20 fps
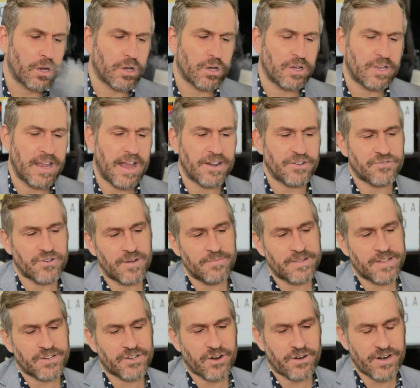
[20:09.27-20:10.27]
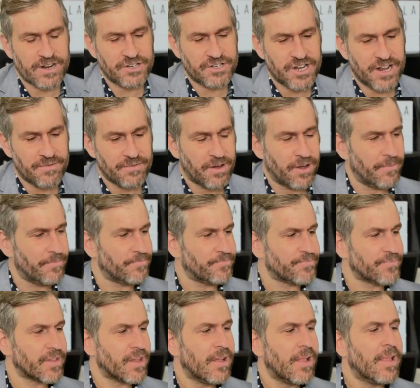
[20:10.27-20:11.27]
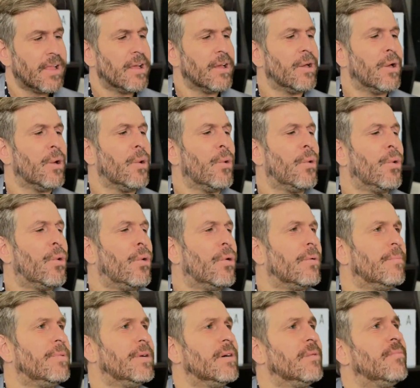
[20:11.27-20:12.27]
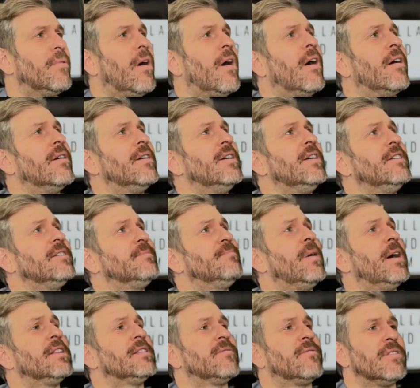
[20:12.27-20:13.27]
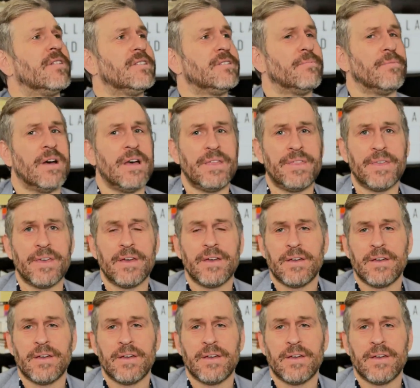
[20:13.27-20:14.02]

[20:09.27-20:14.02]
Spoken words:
Yeah, Trump's attorney general, Bill Barr, is best friends with